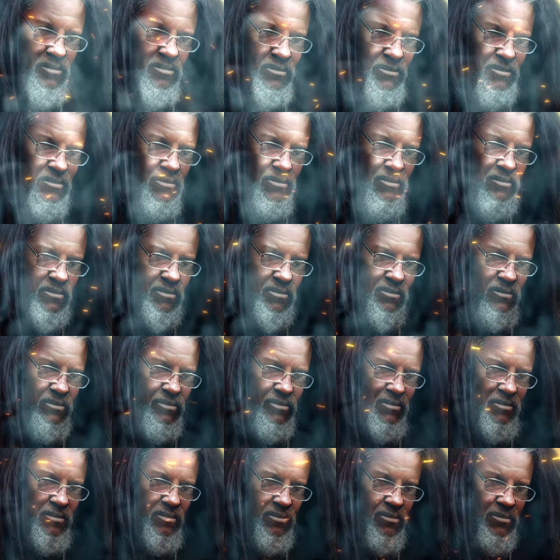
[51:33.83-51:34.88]

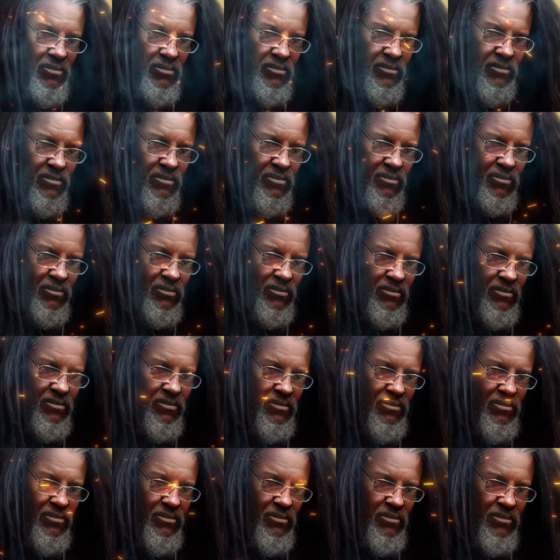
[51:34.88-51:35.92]

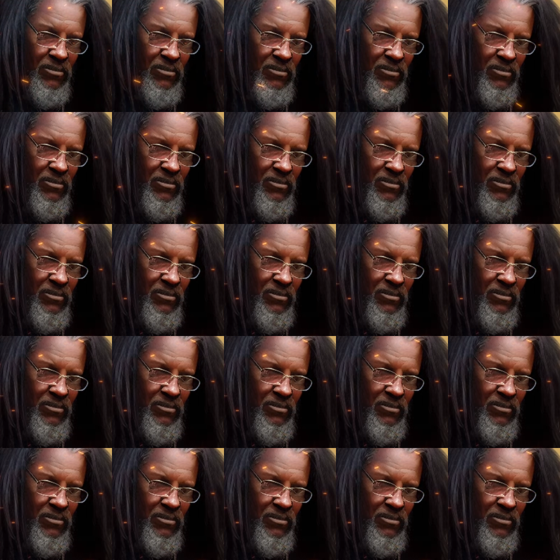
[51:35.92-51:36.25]
(no one is talking)